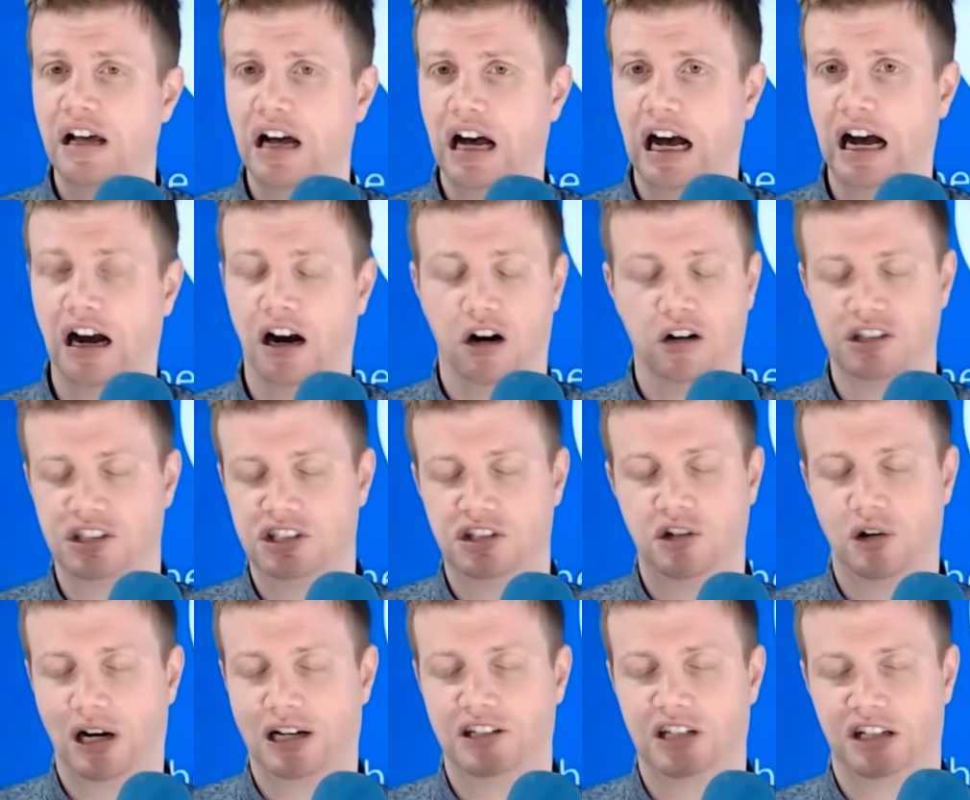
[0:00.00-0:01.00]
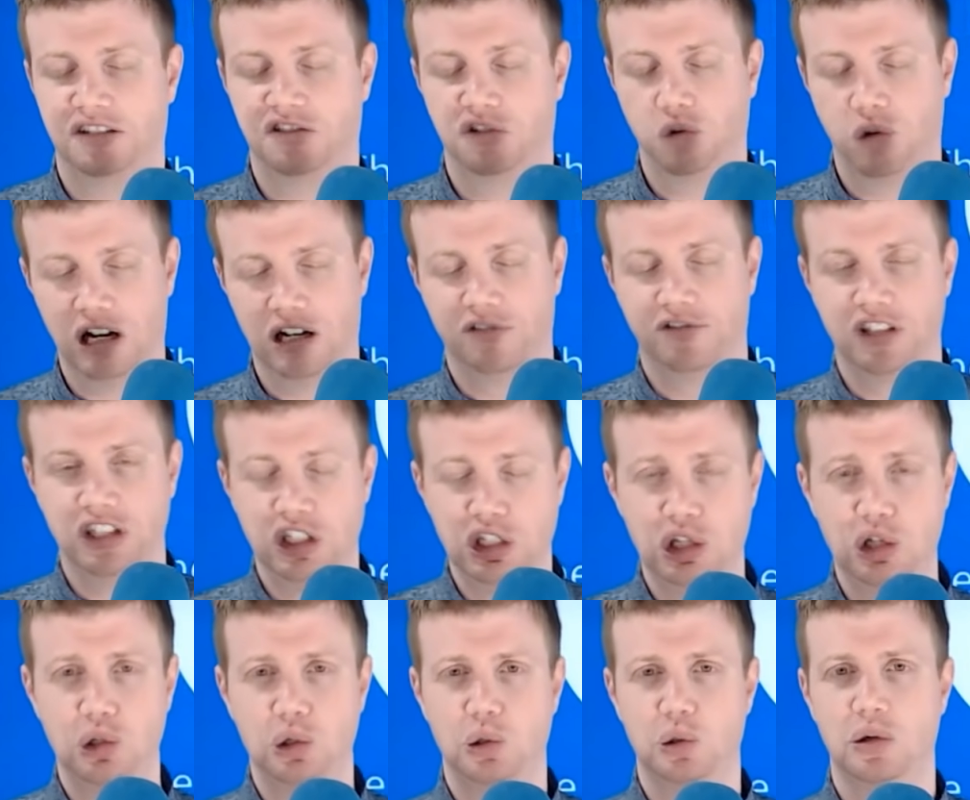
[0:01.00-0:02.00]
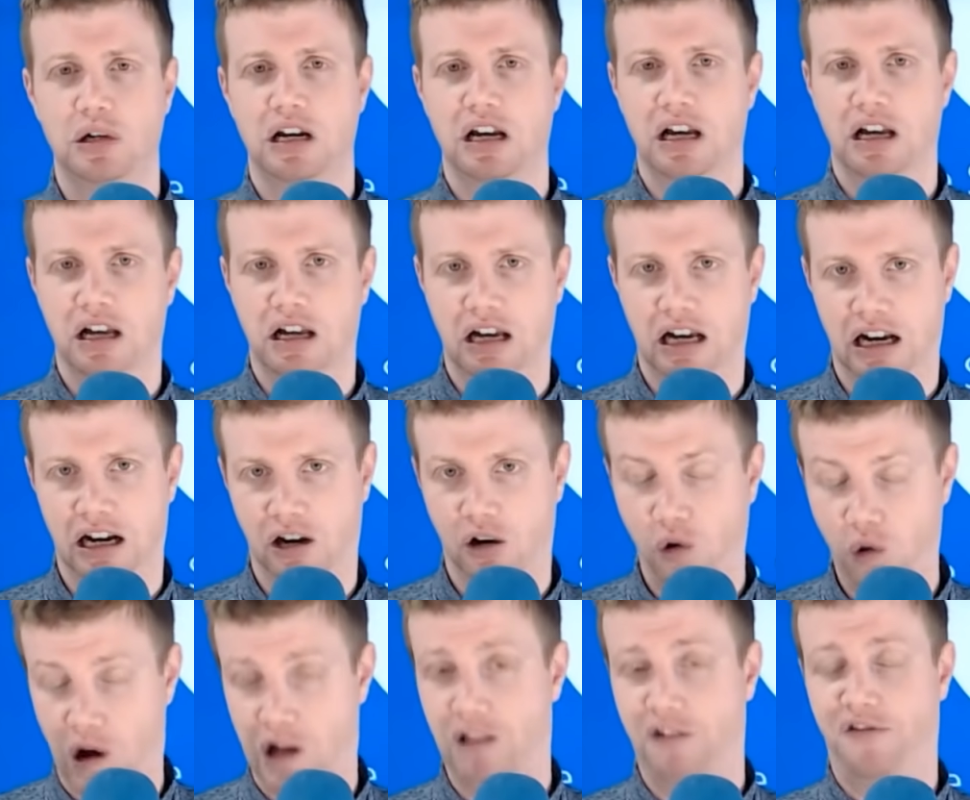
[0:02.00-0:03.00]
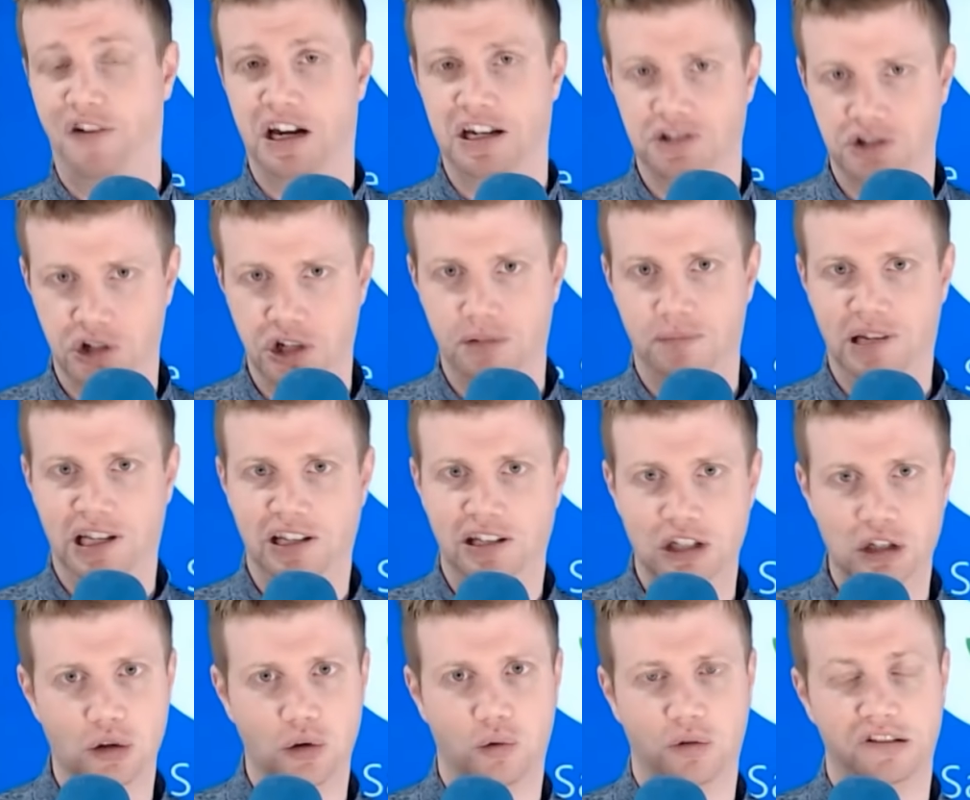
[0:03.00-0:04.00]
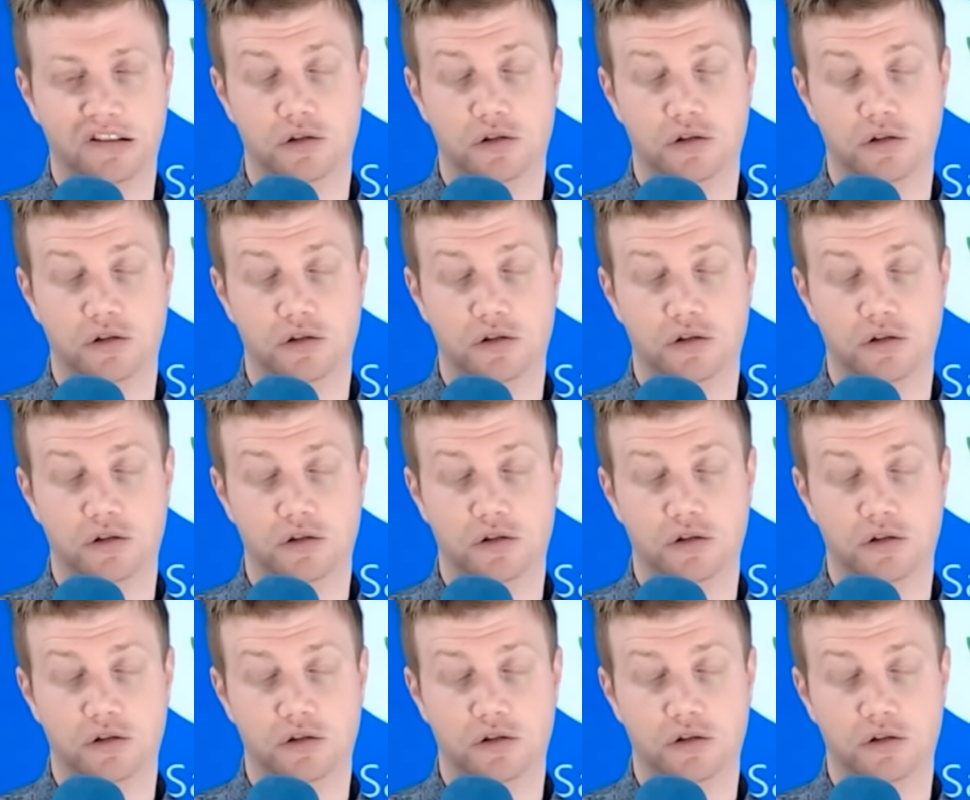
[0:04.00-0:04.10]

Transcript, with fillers: uh, or DirectX 12U uh, qualified GPU.